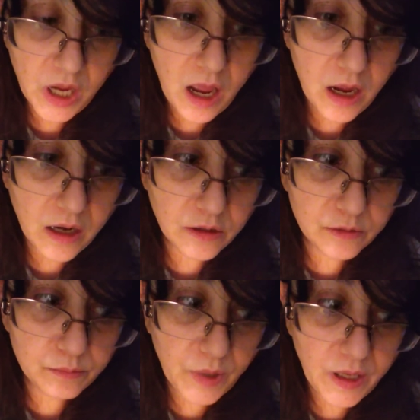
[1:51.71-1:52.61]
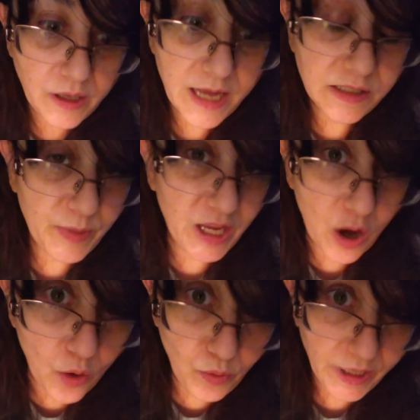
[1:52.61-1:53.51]
Has me
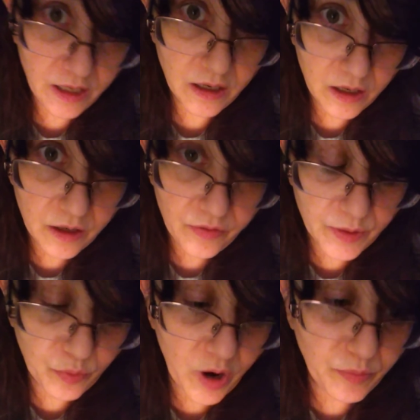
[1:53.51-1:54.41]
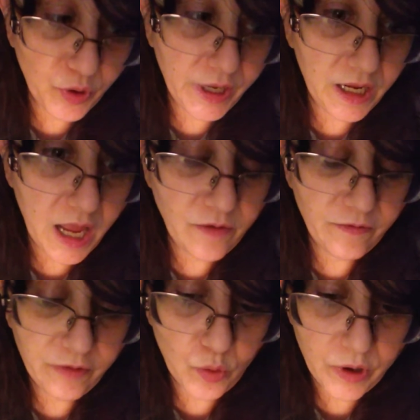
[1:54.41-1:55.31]
owning the property in
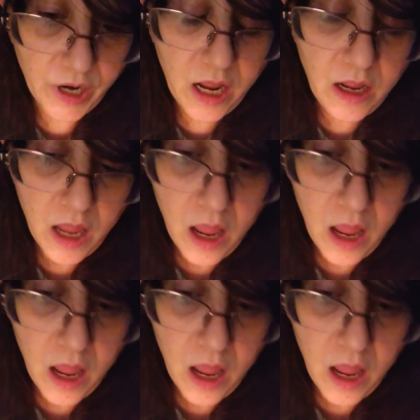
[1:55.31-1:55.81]
Florida.